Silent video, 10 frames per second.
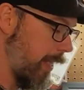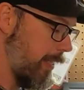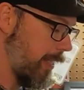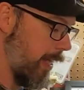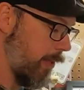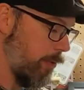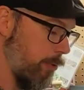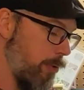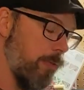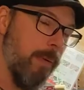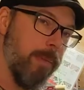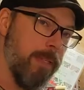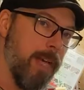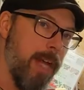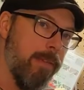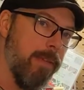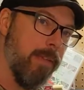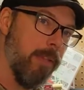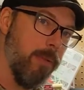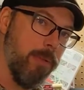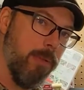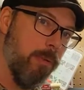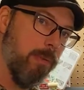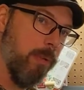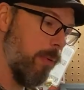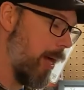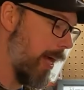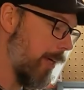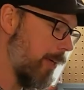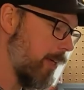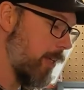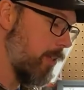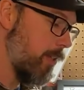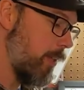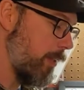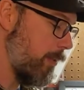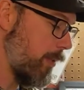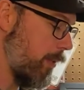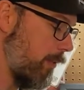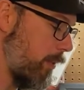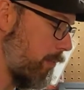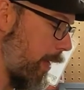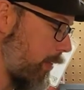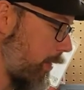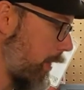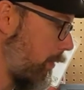It's got a groove up the side of it that goes over the wire. So this was sort of a specialty